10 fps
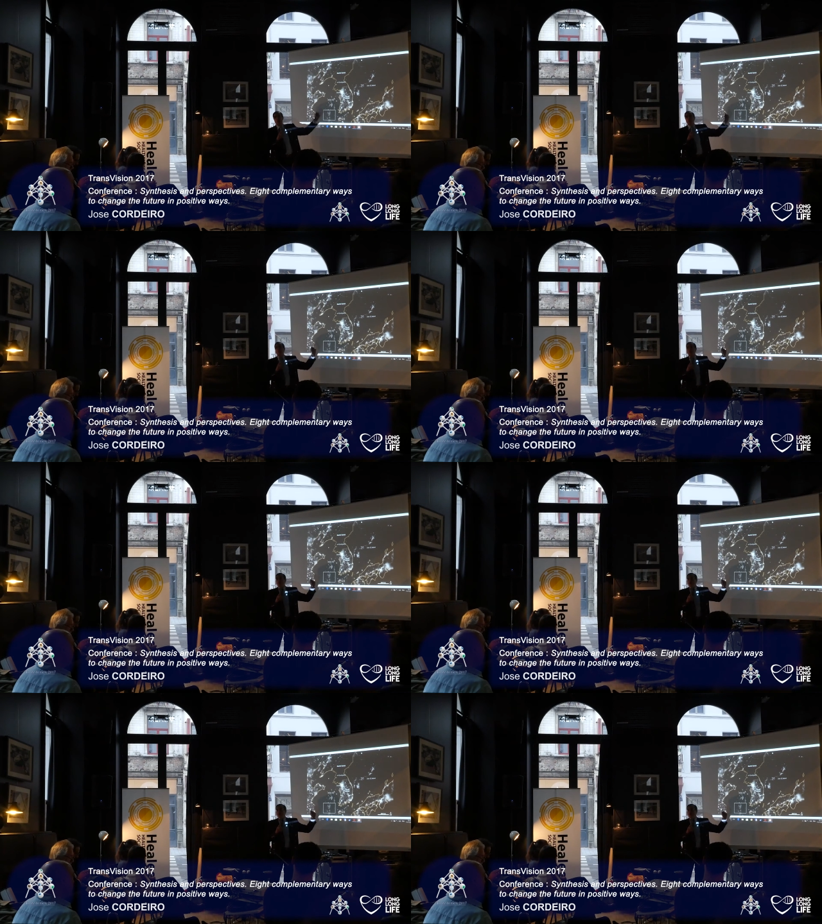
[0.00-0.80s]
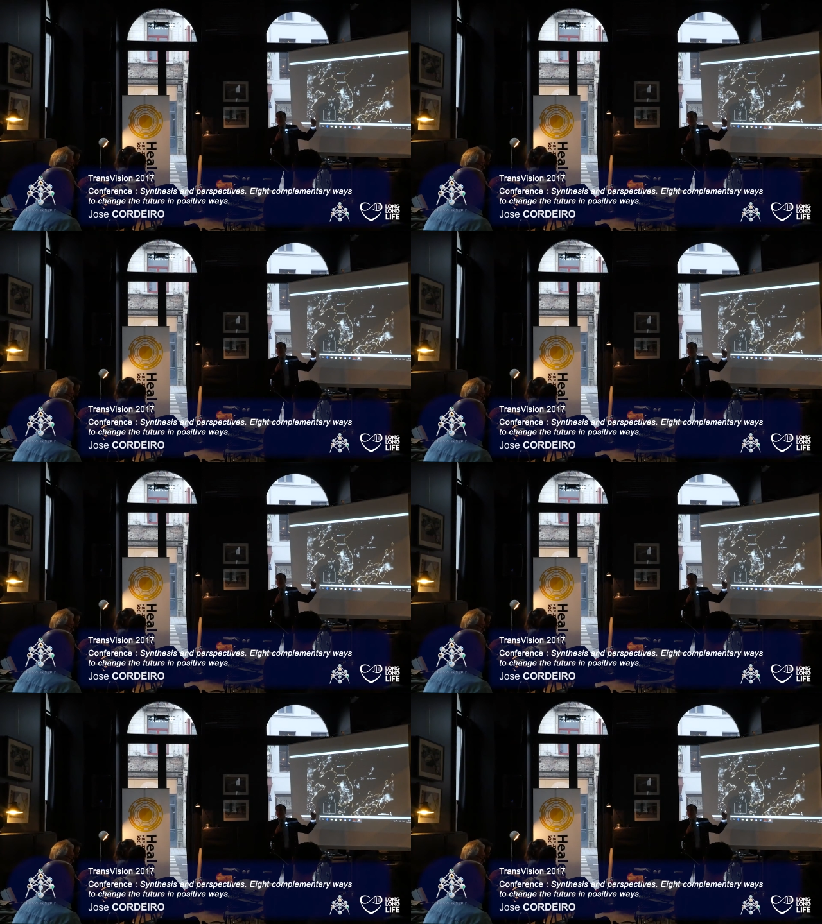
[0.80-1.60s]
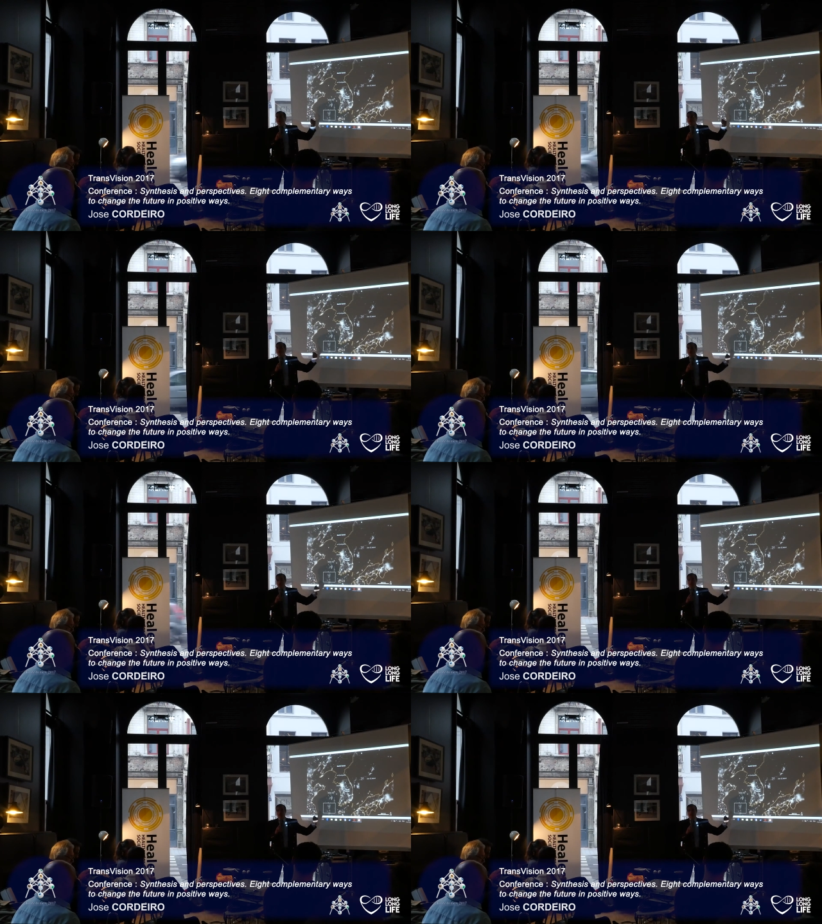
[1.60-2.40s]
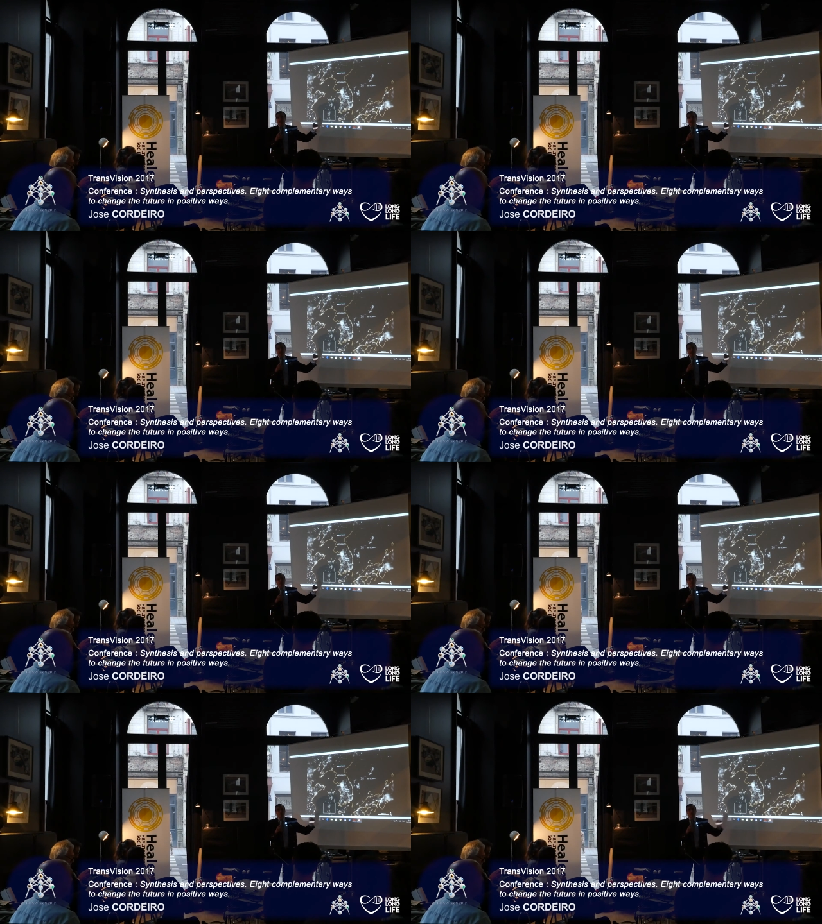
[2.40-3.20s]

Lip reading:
(no speaker visible)